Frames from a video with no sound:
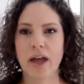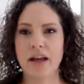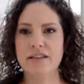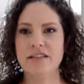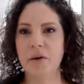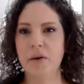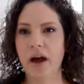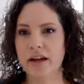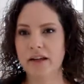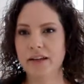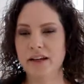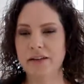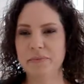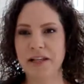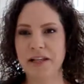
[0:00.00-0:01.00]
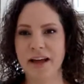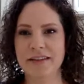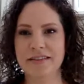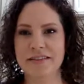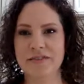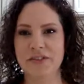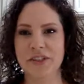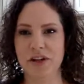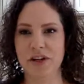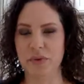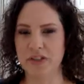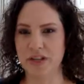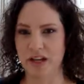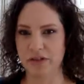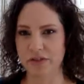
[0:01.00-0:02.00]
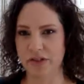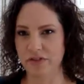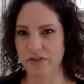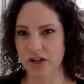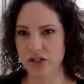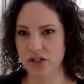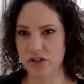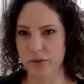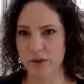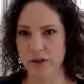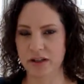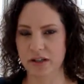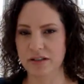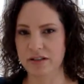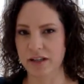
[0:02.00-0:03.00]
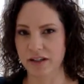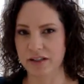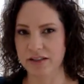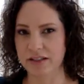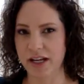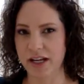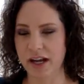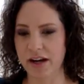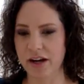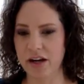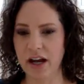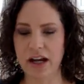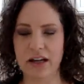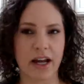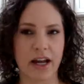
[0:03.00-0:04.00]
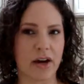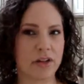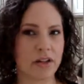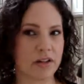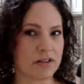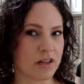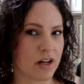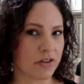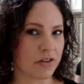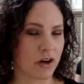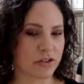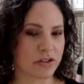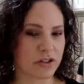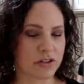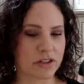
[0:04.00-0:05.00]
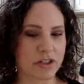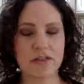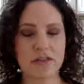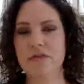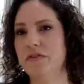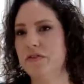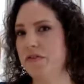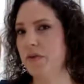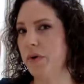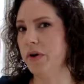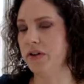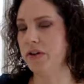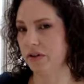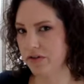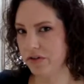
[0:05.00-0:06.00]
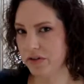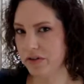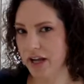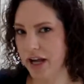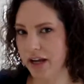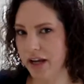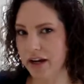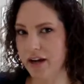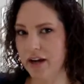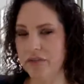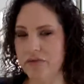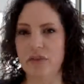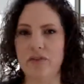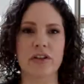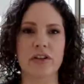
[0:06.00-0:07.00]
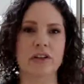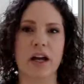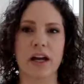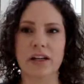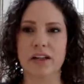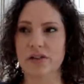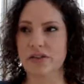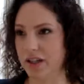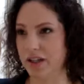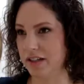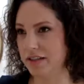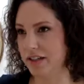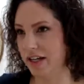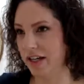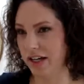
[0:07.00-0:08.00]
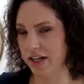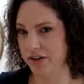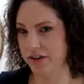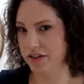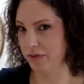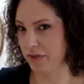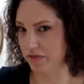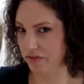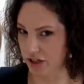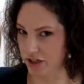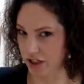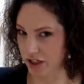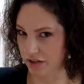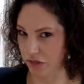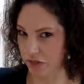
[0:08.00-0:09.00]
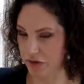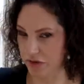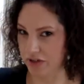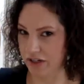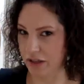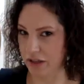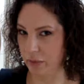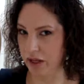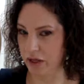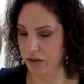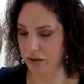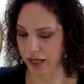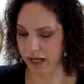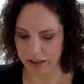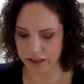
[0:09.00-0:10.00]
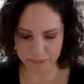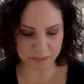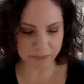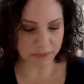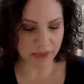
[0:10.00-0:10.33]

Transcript: Okay, so hi again. My last video was how to refresh your second day hair, and now here's another alternative for your third day hair if you feel like your second day hair isn't refreshing on the third day the way you'd like.